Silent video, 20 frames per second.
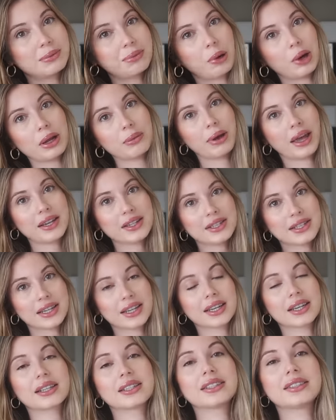pretty
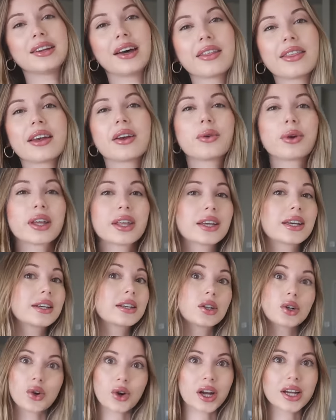basic, nothing really
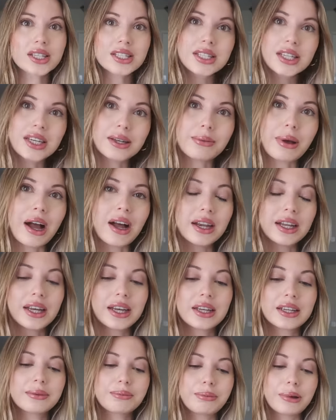crazy about
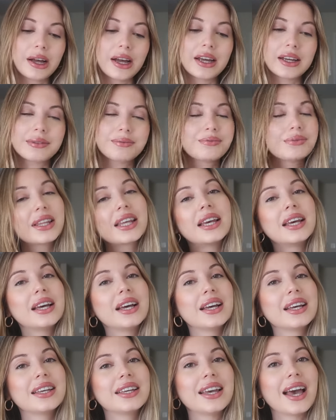it, but
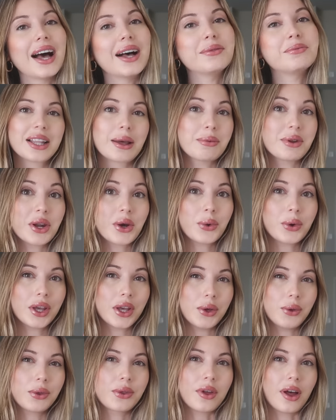yeah. Let me know what
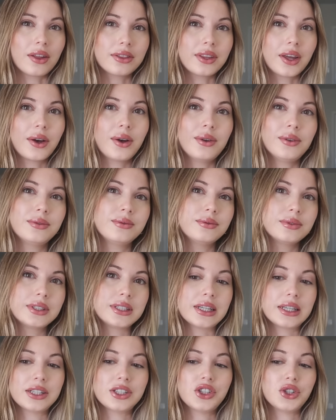you thought though.
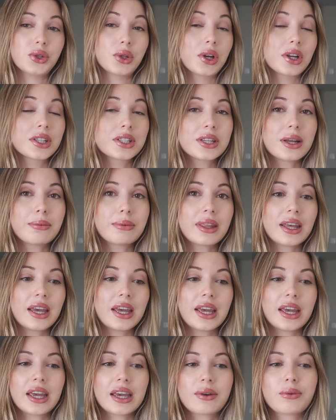Did you learn
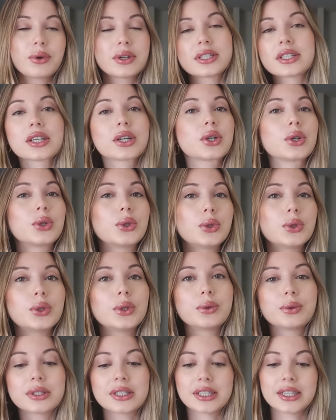something? Was it
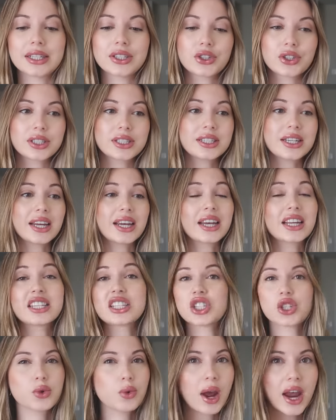cool? Was it interesting?
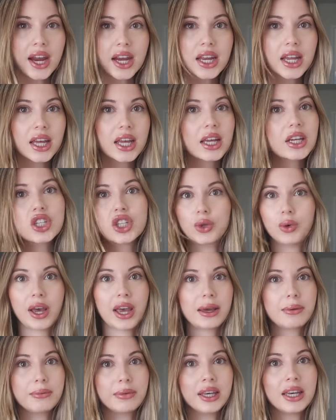Did you hate it? Do you
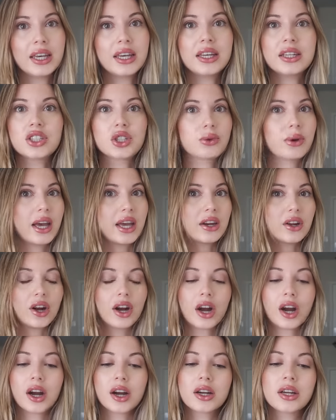hate me? Do you hate
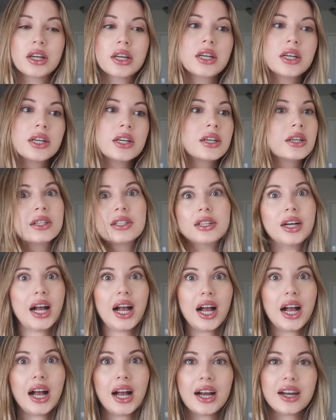her?
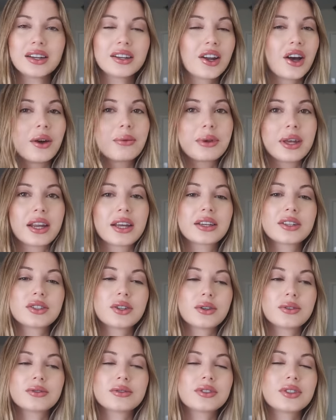Ah, no, I'm kidding.
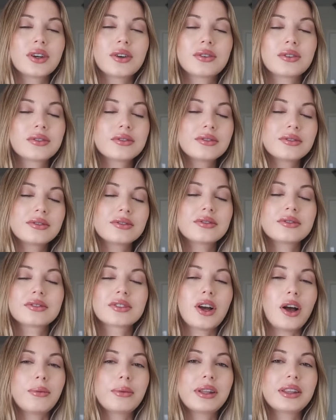Don't, don't
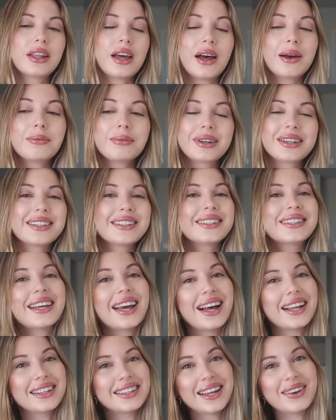comment that. But
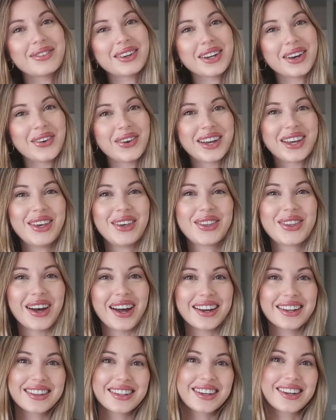yeah, let me know what you
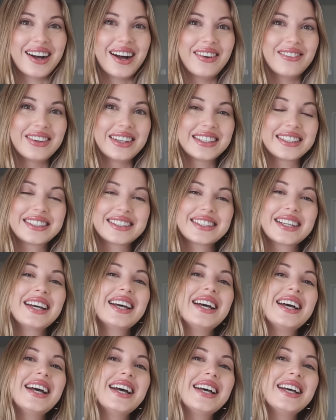thought in the comments.
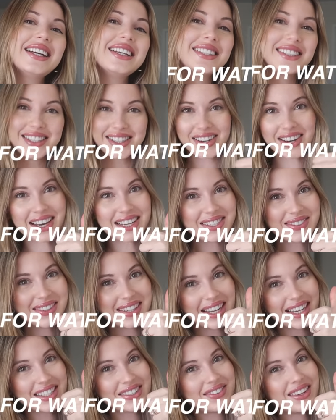See you guys in my
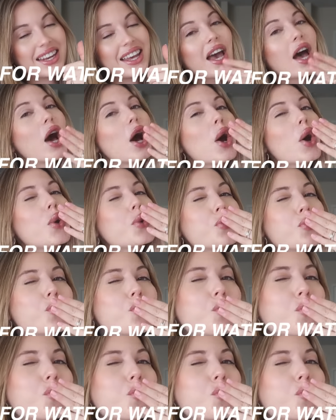next video.